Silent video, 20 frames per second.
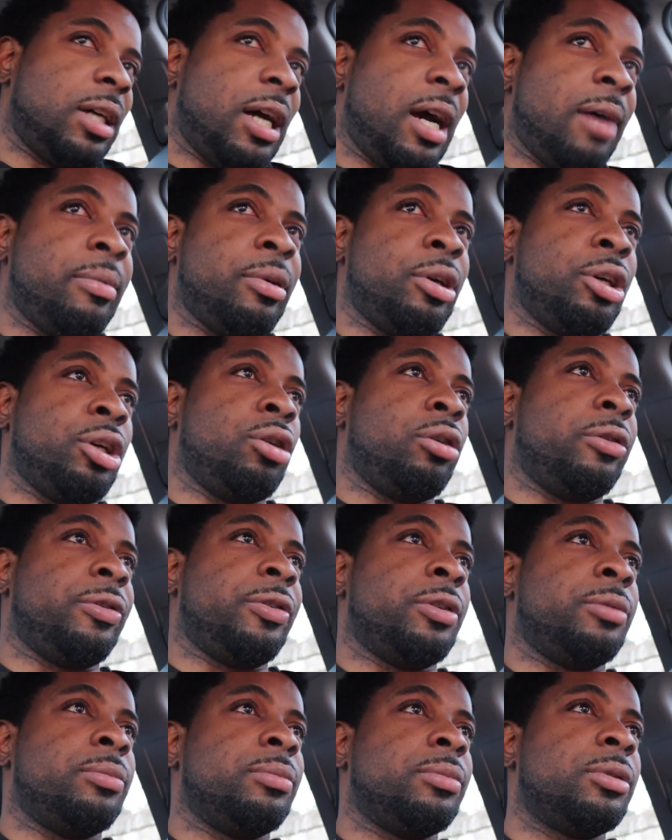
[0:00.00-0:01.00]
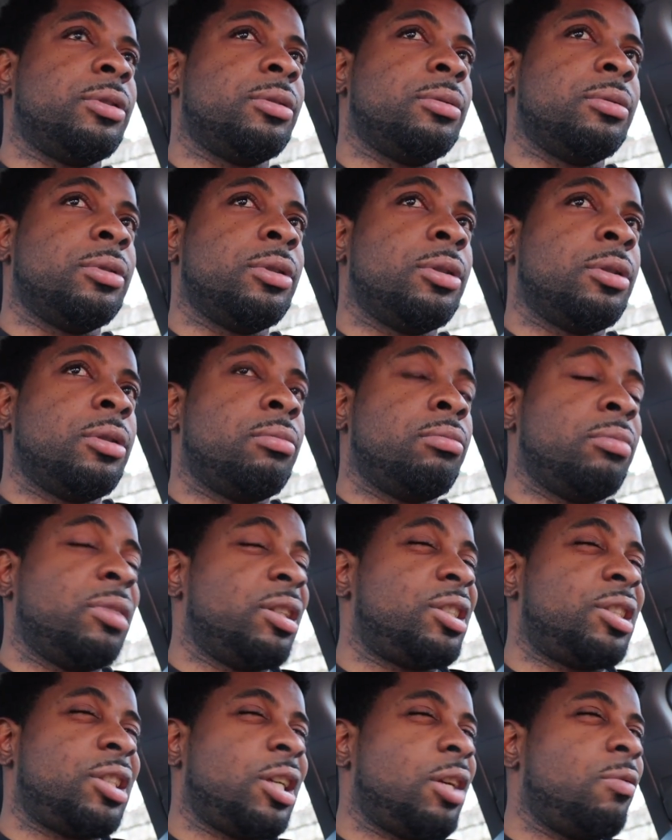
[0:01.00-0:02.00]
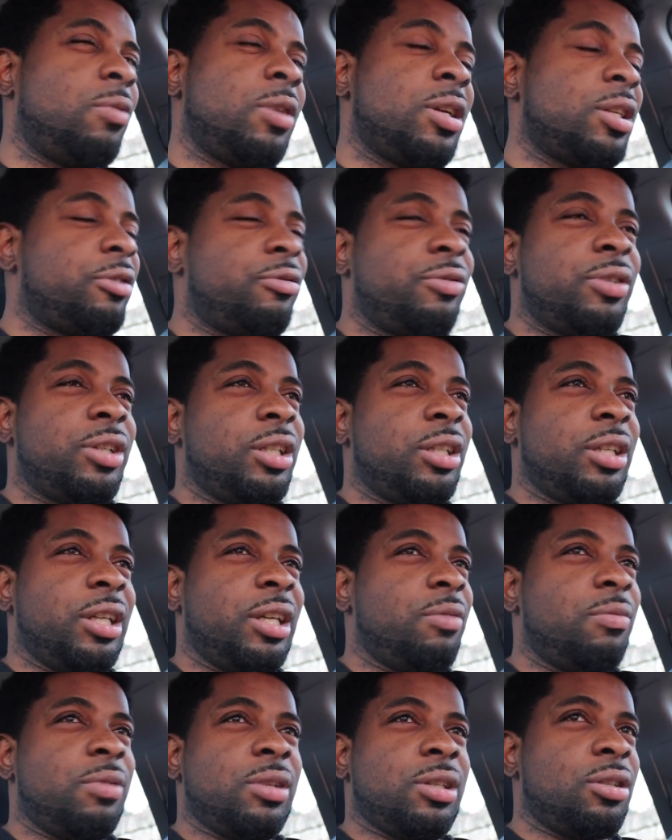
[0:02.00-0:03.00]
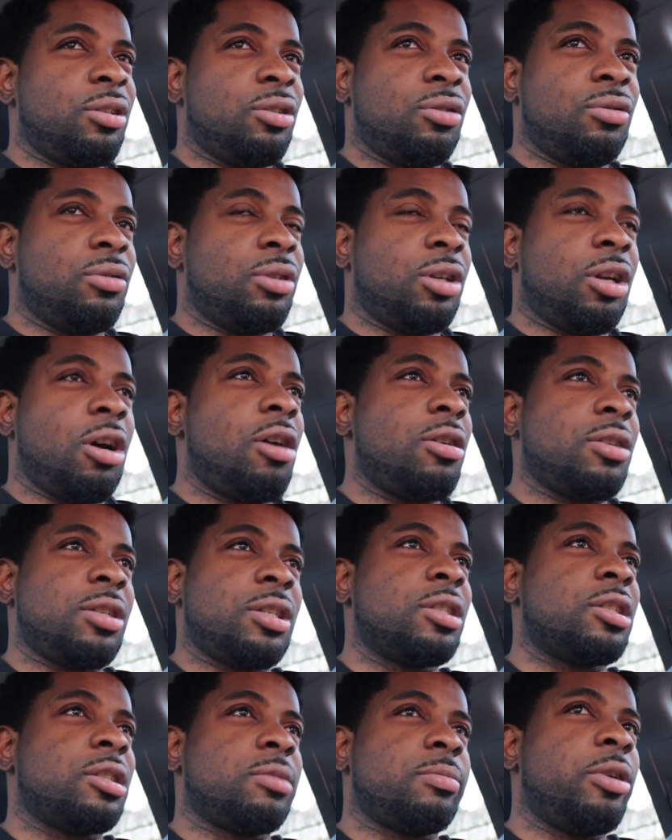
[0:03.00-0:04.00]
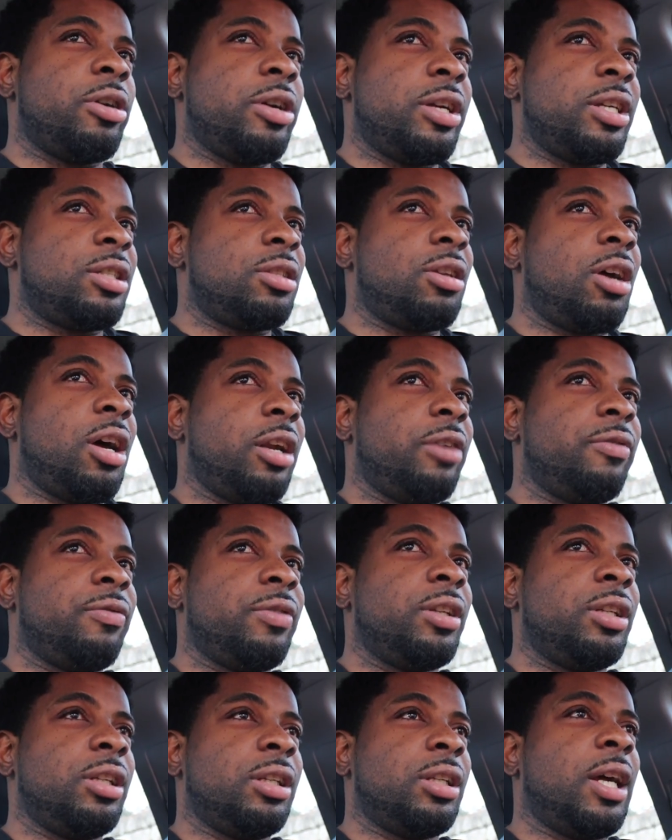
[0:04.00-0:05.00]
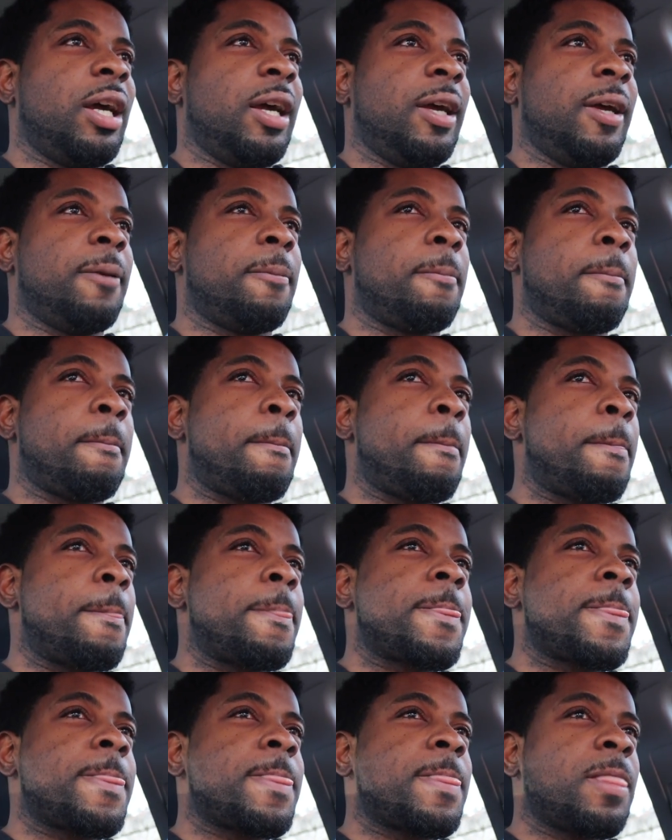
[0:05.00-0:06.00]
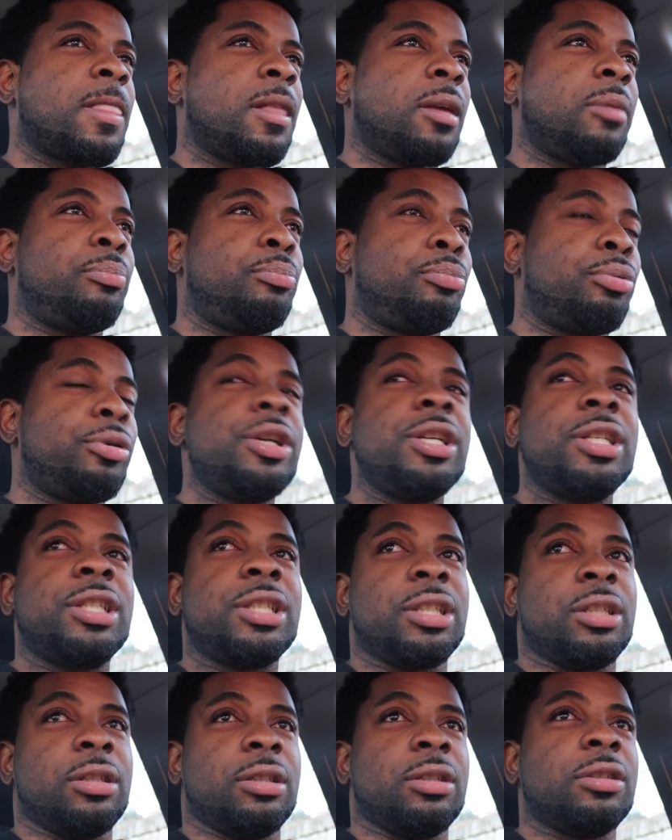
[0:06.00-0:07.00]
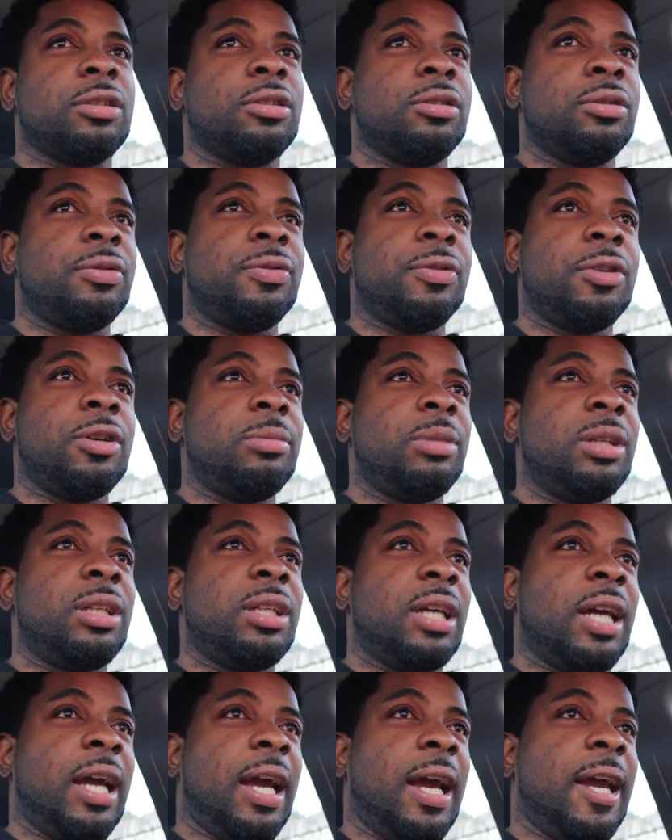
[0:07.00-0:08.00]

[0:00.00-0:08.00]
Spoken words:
I'm good off him. But son wasn't really, he wasn't doing nonsense, bro. He started really, like, preaching. You feel me?